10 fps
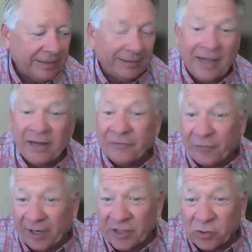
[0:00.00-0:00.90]
Elaine
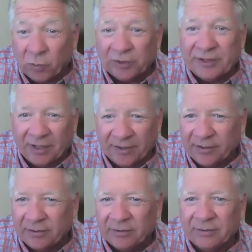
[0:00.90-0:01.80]
Fraze will tell
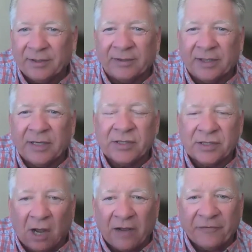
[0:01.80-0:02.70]
you that
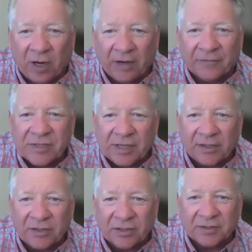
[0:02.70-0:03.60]
these soft
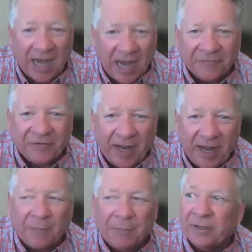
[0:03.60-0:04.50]
conversations have to
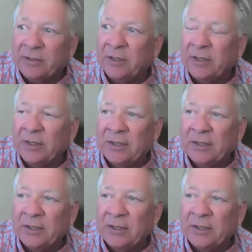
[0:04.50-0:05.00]
happen.